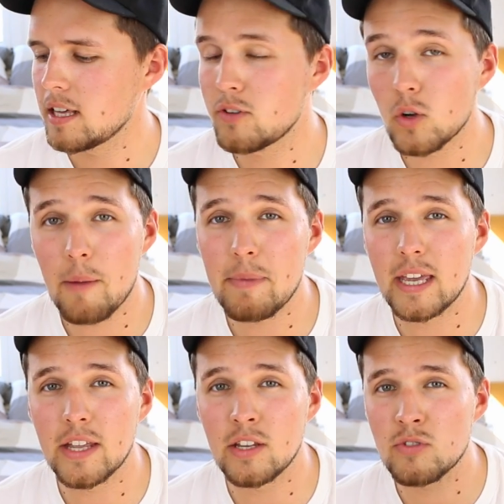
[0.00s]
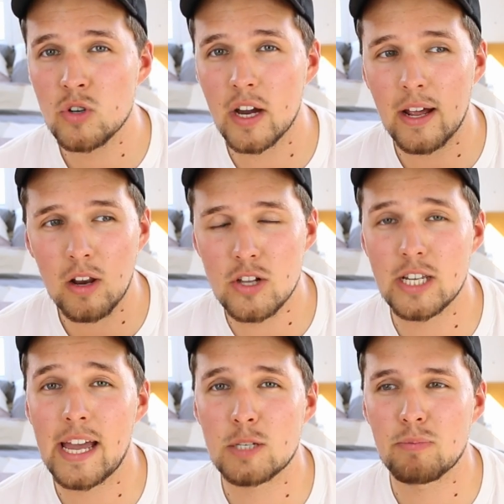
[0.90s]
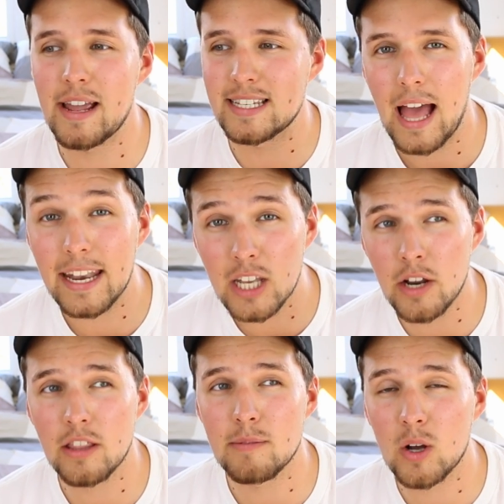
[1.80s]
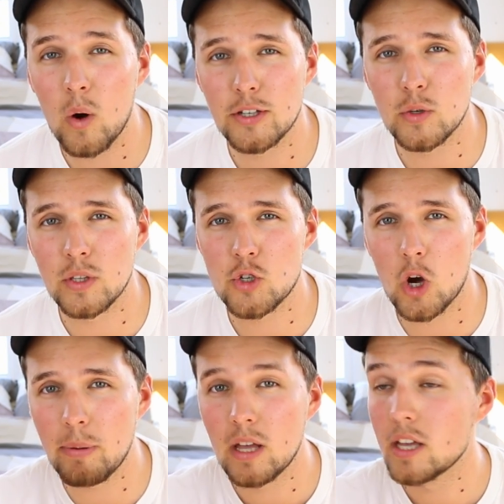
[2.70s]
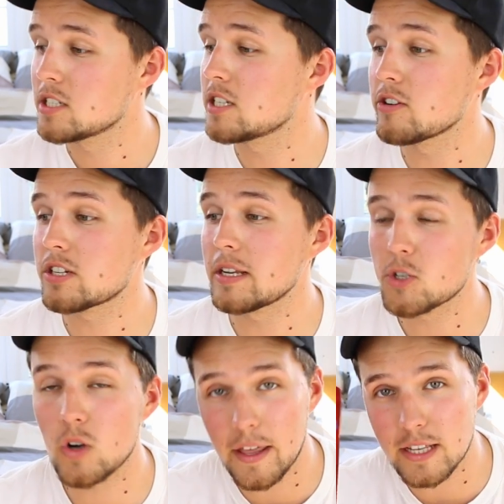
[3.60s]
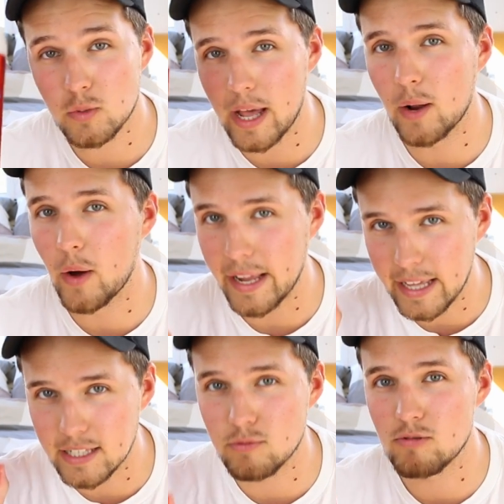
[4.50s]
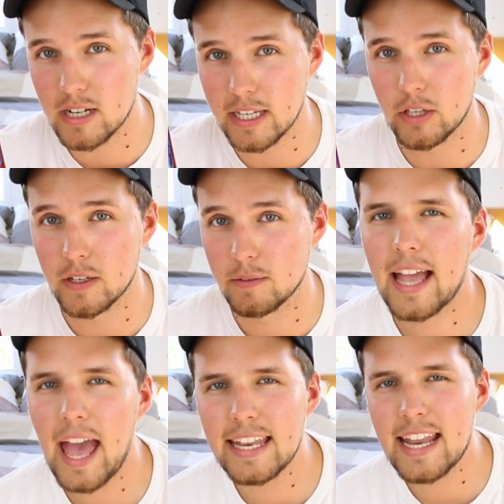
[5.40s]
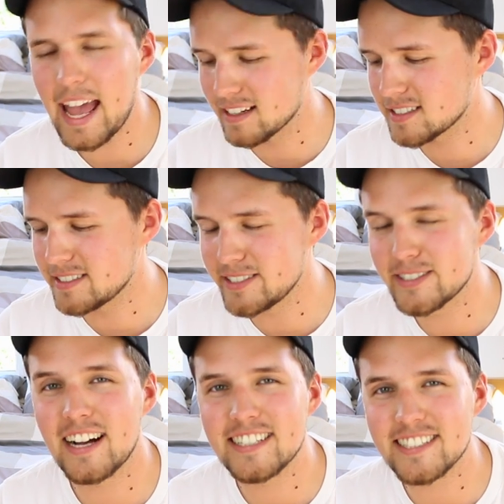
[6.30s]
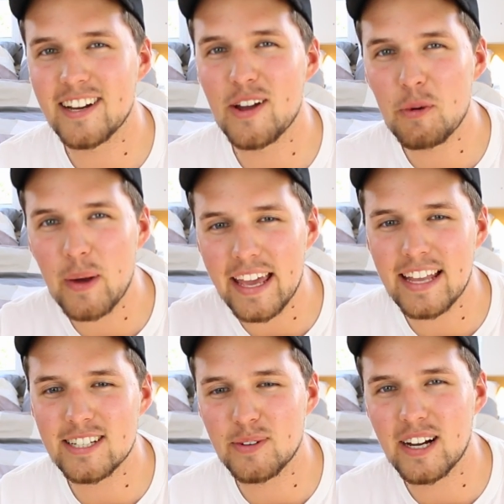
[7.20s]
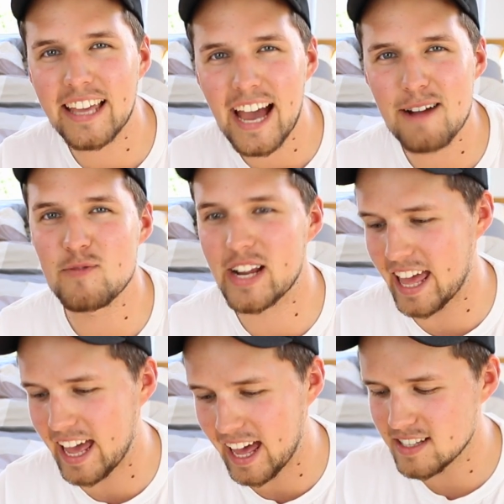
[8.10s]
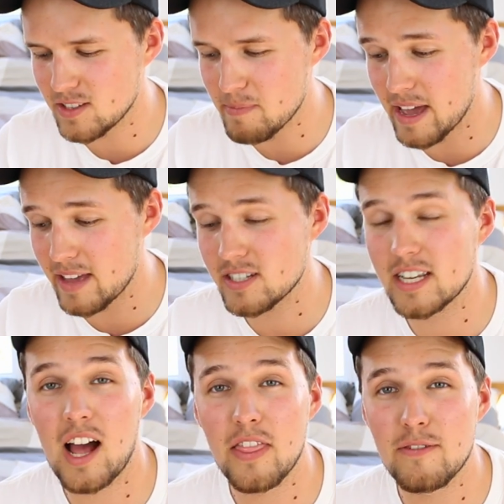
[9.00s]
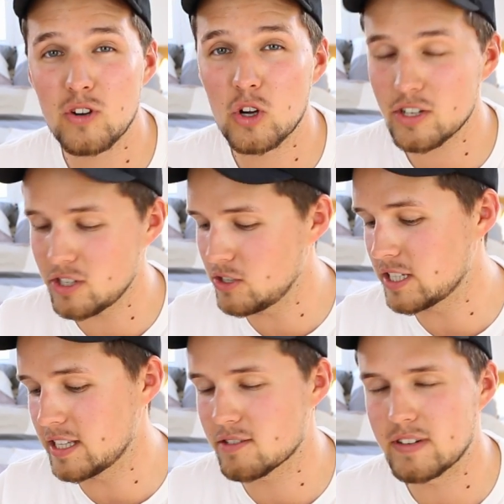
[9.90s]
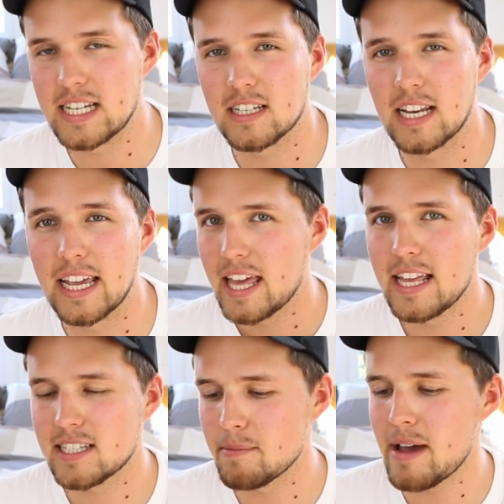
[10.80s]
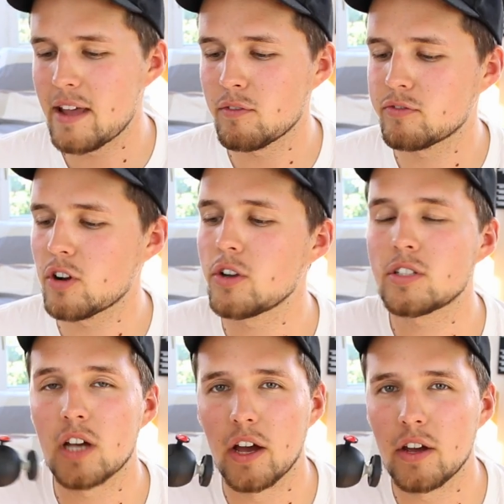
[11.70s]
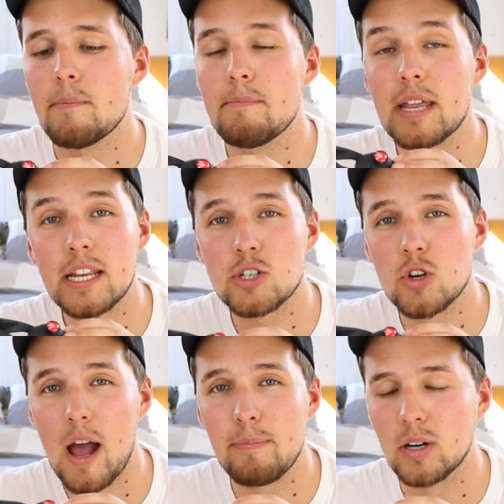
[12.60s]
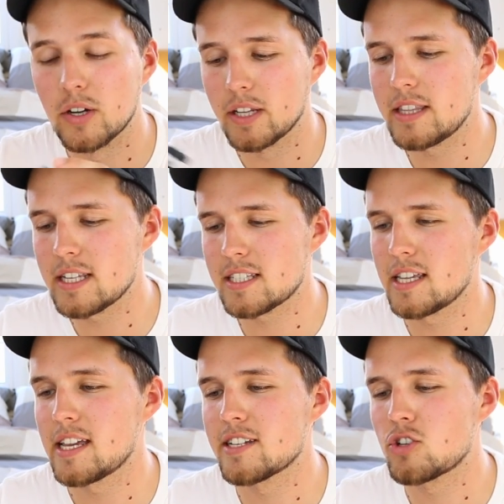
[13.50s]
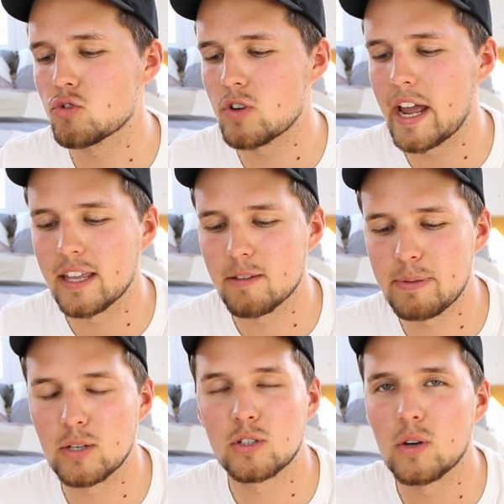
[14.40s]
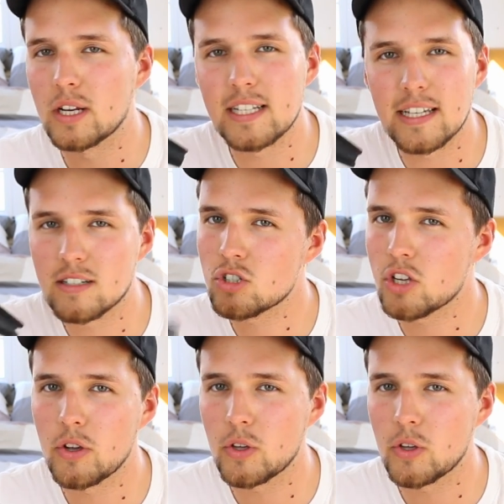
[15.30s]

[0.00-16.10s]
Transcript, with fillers: if you're like me and you've tried out loads of hairsprays and none of them are quite doing the job, Seriously try this Wella one, it is really good. Okay, next, you guys know we're into our camera gear. You may have seen other vloggers using this recently. It's the Manfrotto mini tripod. This thing is great. The build quality is so